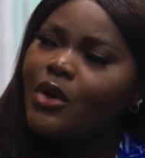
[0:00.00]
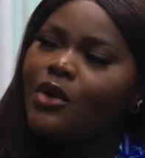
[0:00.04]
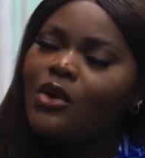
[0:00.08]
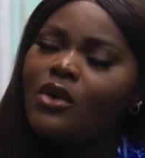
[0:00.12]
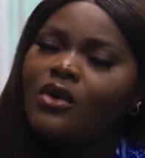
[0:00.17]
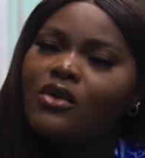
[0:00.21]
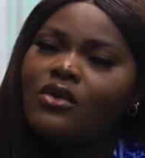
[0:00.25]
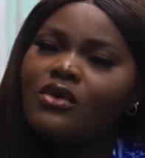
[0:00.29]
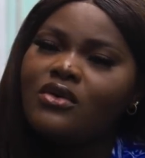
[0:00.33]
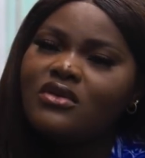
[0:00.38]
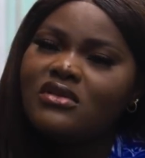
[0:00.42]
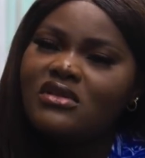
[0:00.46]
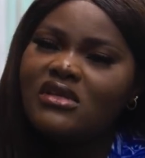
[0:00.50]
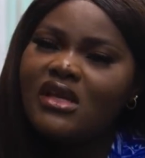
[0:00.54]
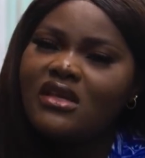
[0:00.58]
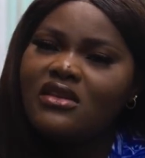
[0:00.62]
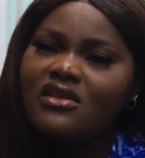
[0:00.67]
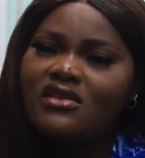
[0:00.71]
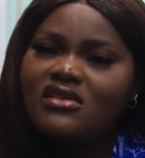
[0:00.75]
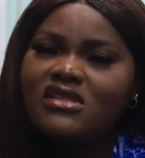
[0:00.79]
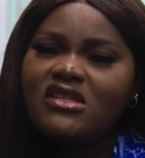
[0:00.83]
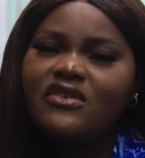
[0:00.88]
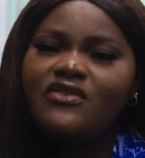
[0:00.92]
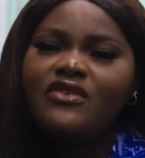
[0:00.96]
go, send
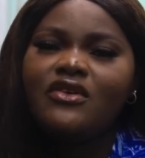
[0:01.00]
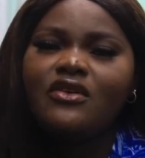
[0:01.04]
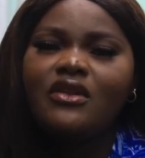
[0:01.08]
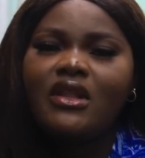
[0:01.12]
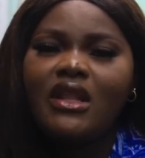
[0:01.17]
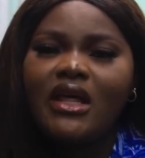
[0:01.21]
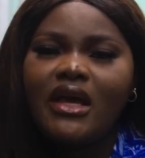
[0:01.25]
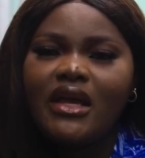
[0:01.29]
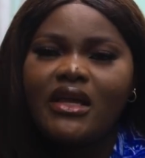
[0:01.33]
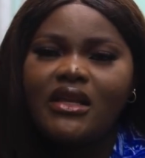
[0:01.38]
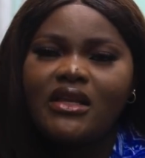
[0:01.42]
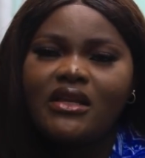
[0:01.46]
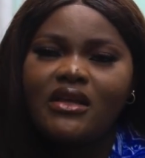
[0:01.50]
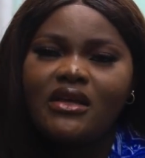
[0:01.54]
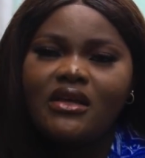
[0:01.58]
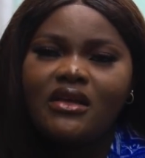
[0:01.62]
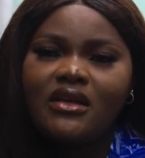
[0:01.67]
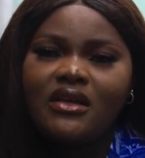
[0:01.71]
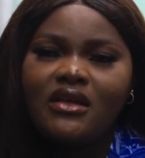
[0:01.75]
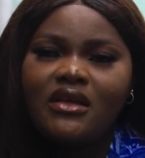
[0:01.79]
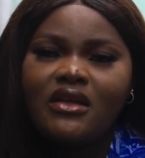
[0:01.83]
your CV online.